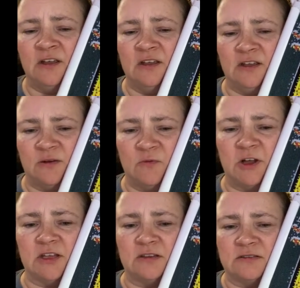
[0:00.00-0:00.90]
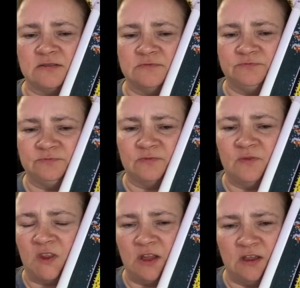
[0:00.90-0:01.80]
and white
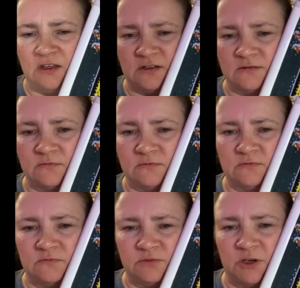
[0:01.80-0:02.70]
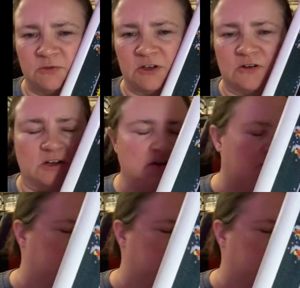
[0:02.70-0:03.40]
and probably gray.